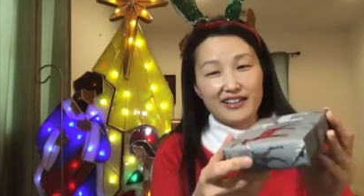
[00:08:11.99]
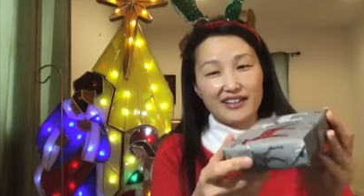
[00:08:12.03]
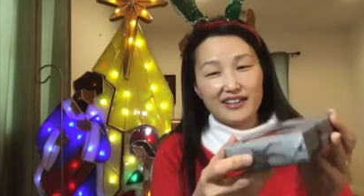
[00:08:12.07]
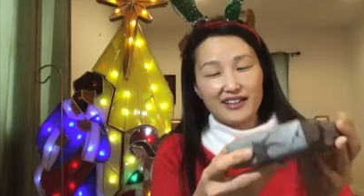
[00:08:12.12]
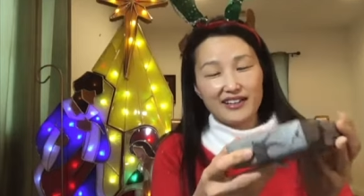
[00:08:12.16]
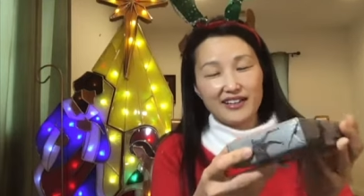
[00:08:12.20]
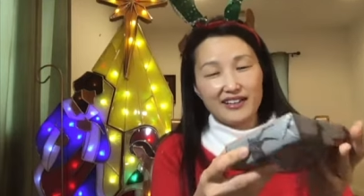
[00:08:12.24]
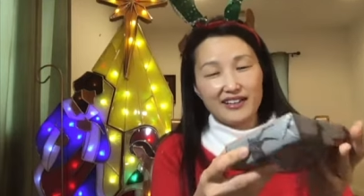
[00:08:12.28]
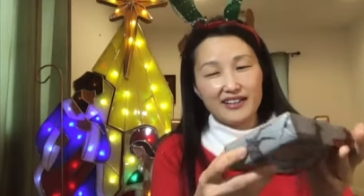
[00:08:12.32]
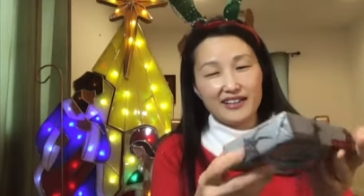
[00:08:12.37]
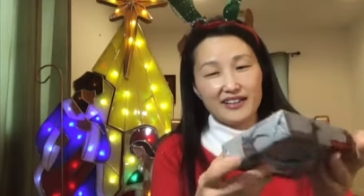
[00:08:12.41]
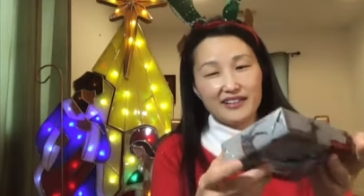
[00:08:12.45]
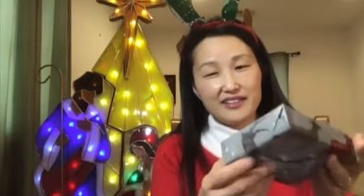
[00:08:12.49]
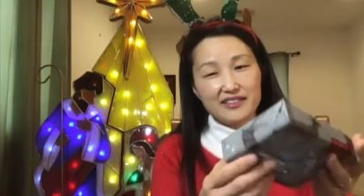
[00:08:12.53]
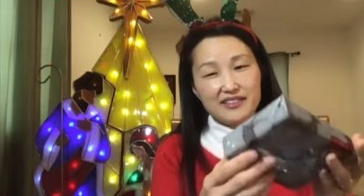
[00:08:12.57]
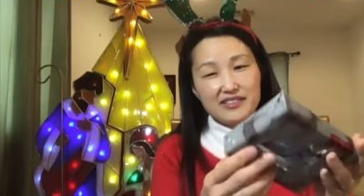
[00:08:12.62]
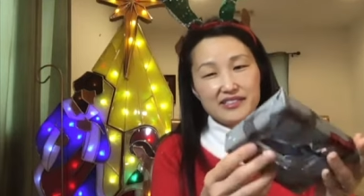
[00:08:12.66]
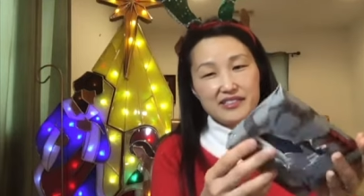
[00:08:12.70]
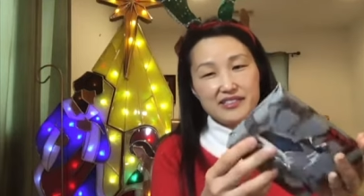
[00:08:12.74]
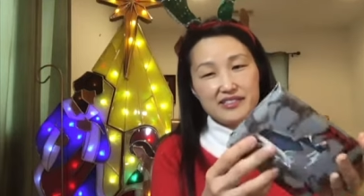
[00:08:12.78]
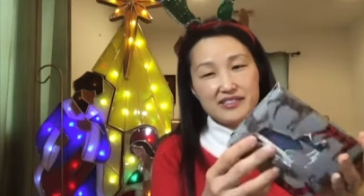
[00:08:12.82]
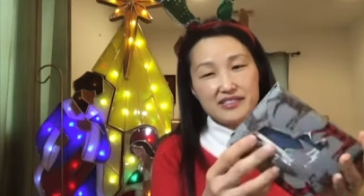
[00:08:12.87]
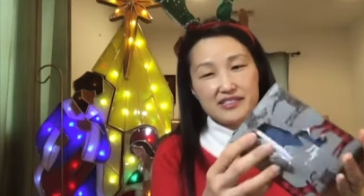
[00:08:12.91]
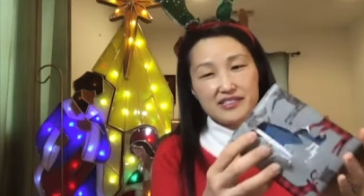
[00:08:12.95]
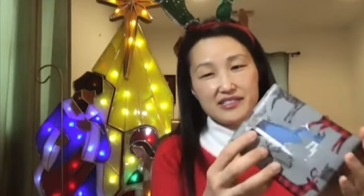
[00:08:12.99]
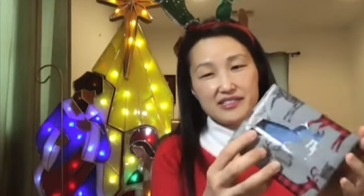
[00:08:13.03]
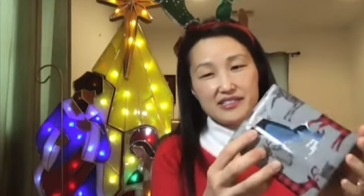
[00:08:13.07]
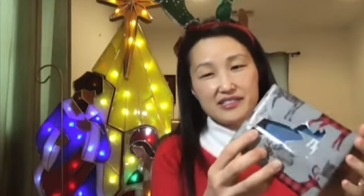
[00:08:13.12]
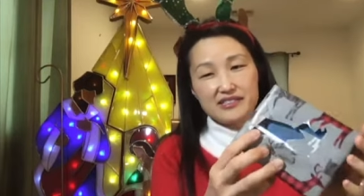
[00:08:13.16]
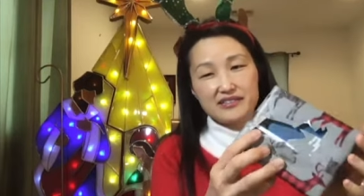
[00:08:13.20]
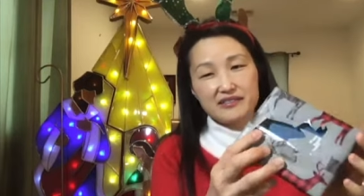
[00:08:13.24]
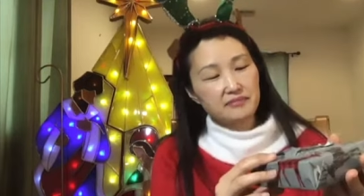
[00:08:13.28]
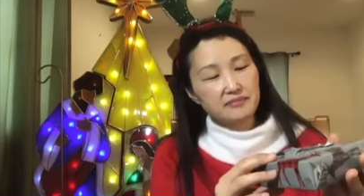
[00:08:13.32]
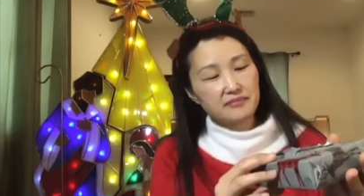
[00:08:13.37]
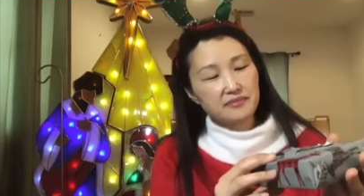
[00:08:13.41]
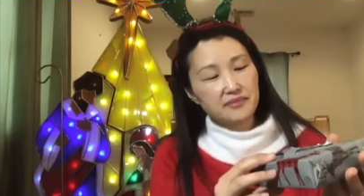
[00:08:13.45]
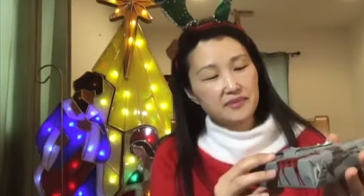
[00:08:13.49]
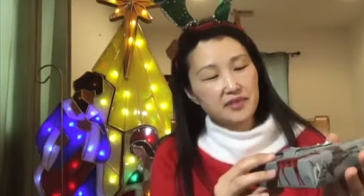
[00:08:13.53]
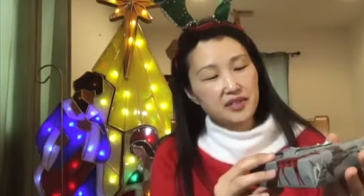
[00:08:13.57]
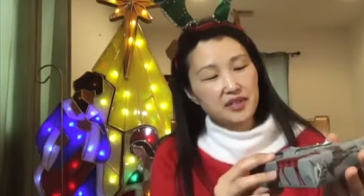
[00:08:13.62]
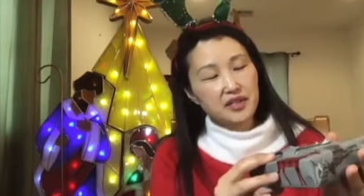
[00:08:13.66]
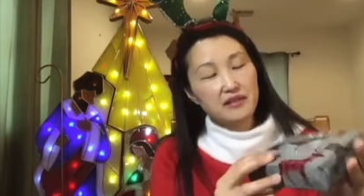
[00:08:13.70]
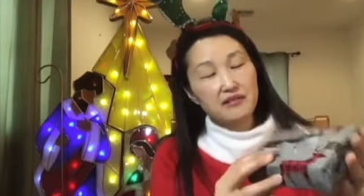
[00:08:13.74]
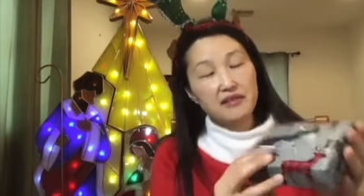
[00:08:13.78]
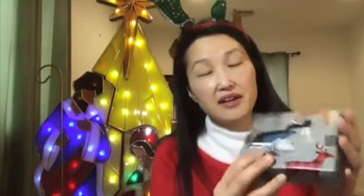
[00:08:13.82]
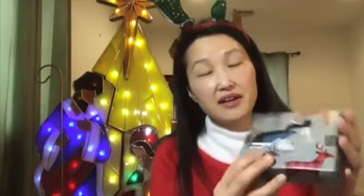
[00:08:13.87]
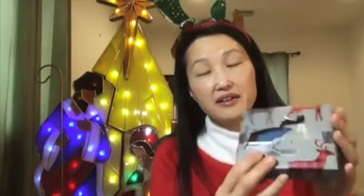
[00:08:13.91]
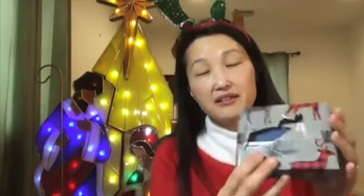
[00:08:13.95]
And I also just turn
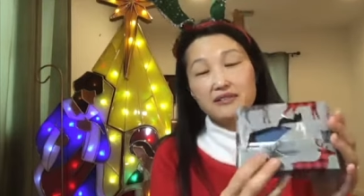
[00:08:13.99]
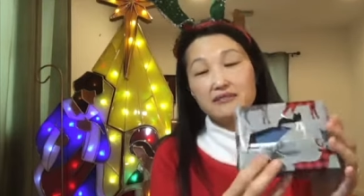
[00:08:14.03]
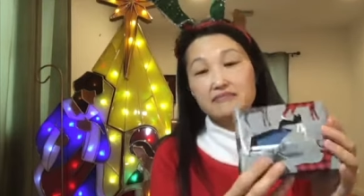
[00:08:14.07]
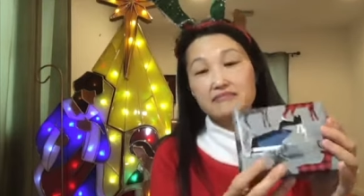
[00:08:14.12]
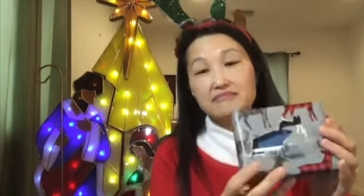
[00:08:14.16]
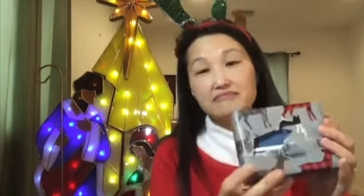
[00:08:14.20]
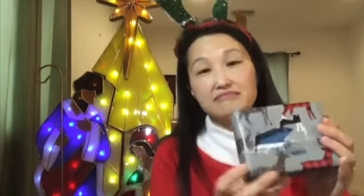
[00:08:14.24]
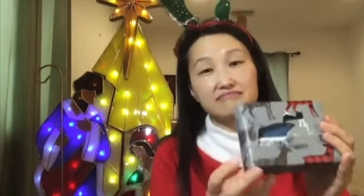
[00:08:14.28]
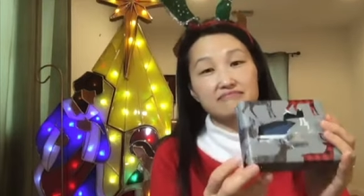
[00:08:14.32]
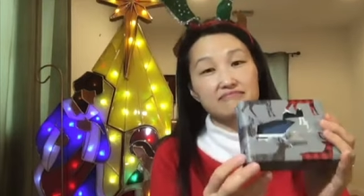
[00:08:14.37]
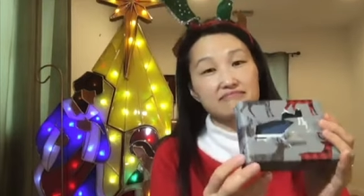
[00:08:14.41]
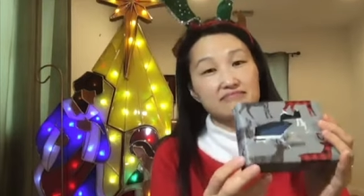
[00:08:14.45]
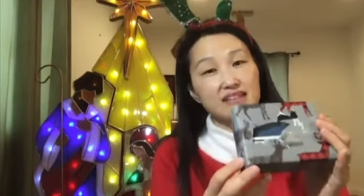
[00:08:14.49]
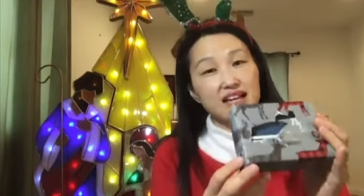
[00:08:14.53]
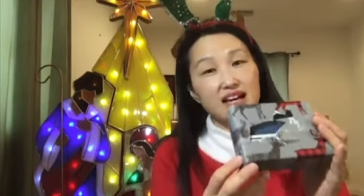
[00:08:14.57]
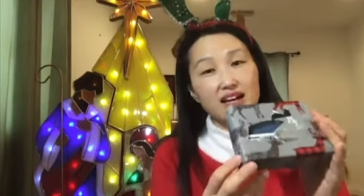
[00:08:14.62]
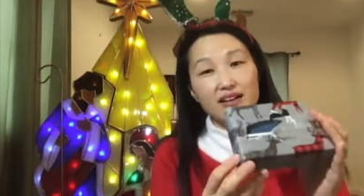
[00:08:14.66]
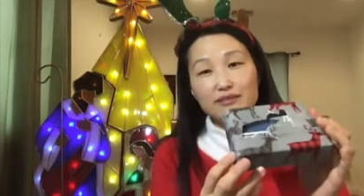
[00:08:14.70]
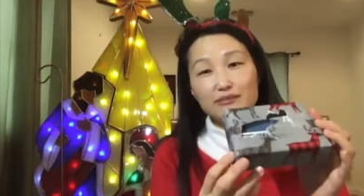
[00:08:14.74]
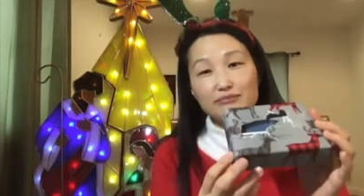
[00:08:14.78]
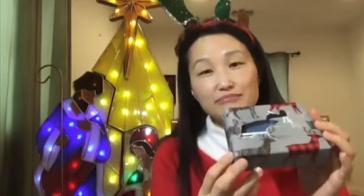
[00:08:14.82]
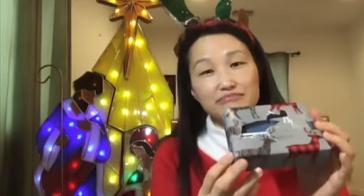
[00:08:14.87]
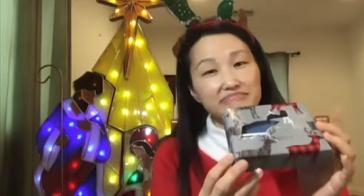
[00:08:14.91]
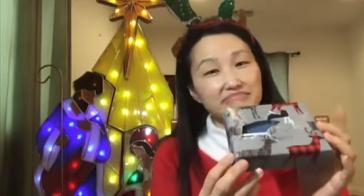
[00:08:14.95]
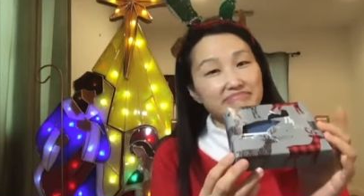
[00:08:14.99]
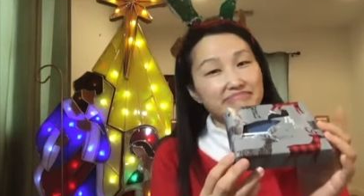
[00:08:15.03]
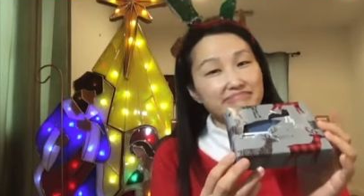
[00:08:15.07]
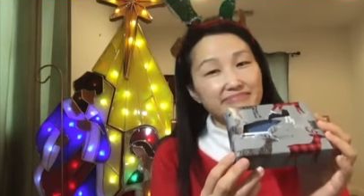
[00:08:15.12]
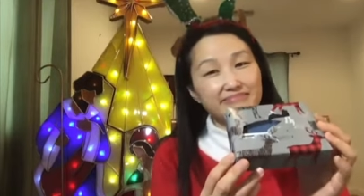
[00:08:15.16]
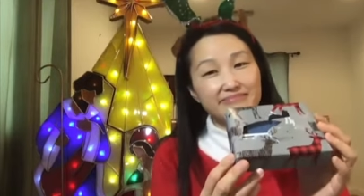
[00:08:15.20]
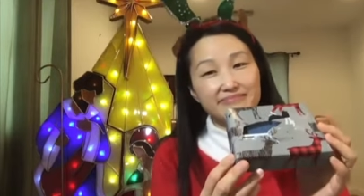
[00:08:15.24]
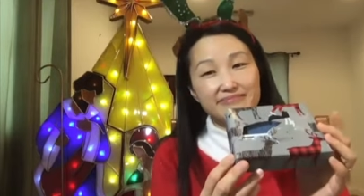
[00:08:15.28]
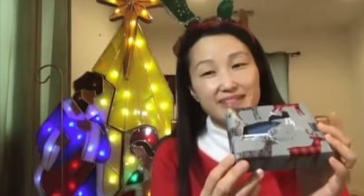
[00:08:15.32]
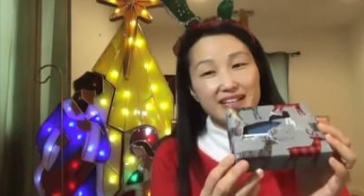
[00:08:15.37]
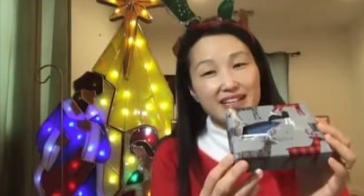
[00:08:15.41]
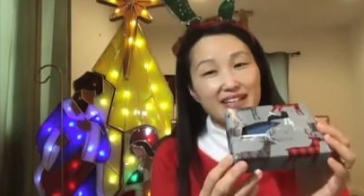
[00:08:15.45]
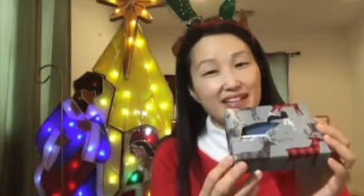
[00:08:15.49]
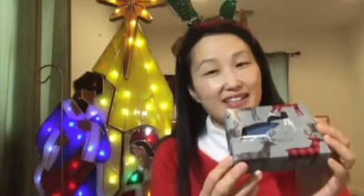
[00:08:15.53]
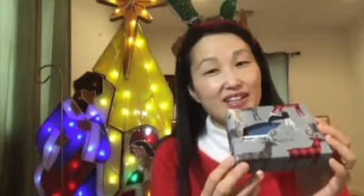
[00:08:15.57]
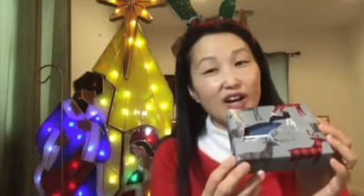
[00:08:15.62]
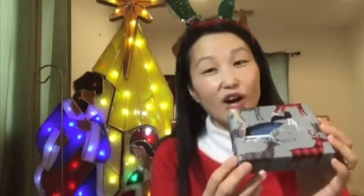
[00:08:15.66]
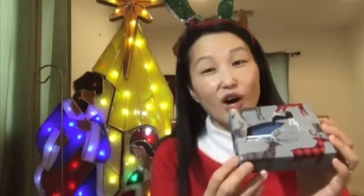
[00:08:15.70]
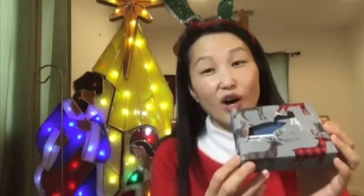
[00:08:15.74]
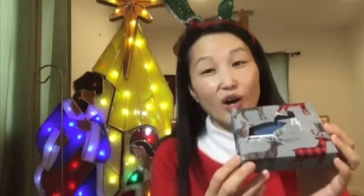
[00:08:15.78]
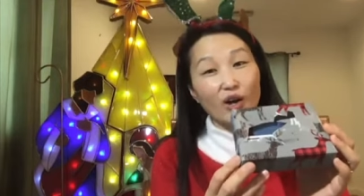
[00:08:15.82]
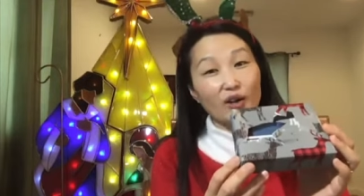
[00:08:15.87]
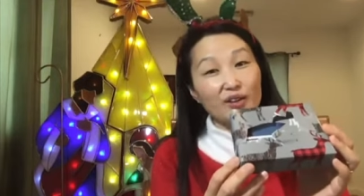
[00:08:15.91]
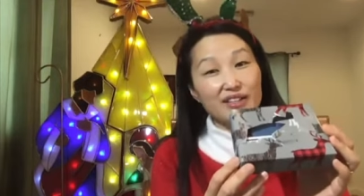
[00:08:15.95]
around. No,
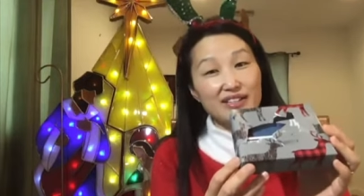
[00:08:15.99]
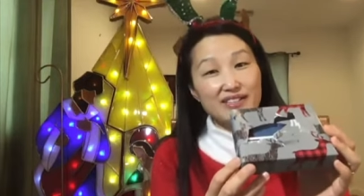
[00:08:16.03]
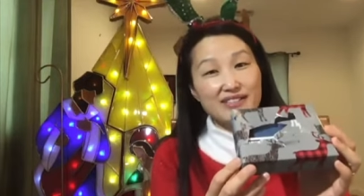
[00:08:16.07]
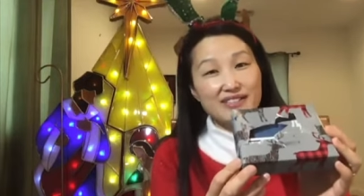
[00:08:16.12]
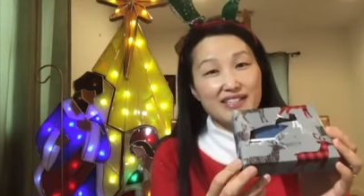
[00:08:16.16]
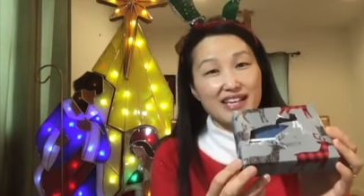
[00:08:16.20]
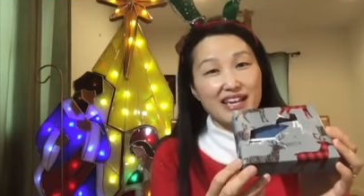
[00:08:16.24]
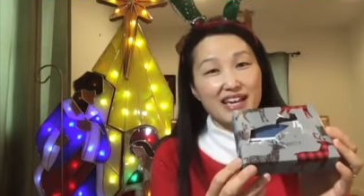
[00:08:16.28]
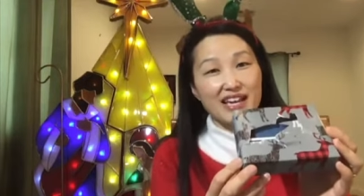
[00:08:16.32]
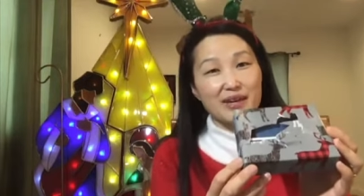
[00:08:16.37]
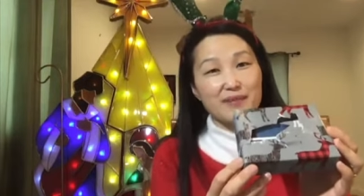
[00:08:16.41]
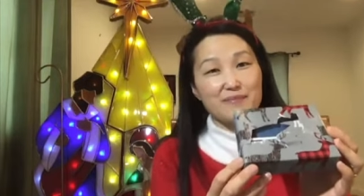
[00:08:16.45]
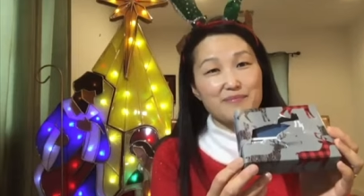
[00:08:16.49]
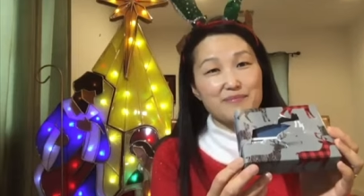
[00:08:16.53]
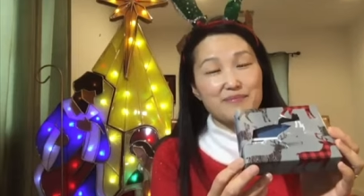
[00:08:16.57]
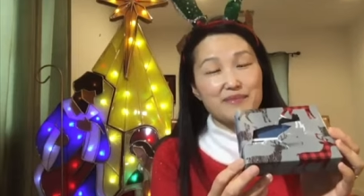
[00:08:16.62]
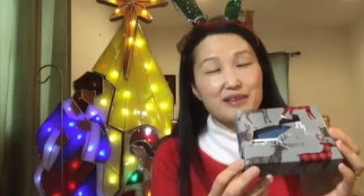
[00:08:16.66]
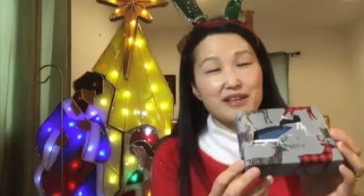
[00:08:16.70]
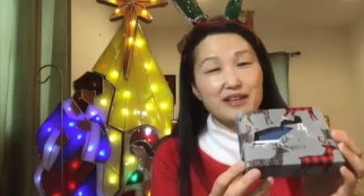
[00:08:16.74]
all the same.